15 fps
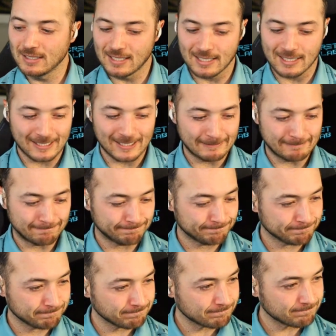um,
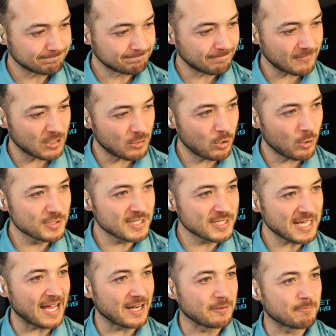what was I
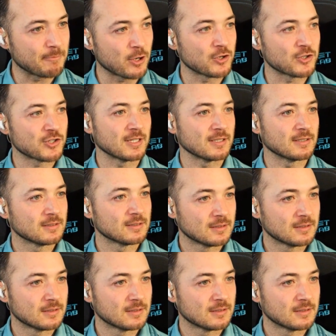at in person?